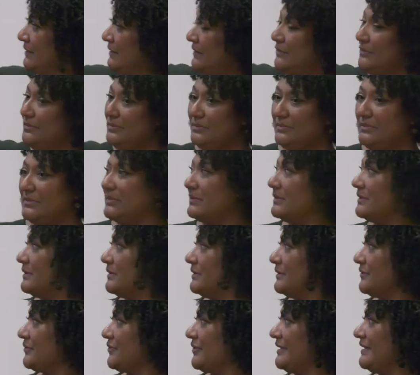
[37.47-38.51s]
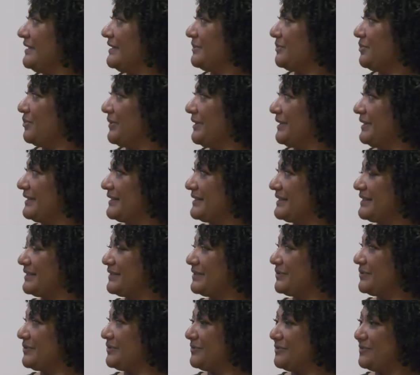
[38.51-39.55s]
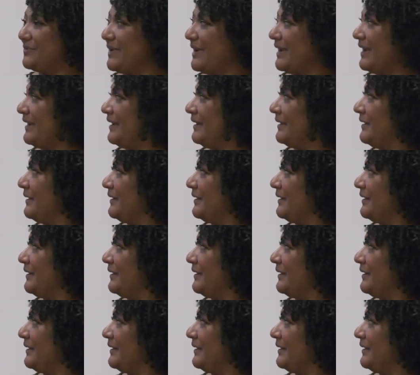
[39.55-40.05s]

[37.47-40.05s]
Do I need to point this a certain way?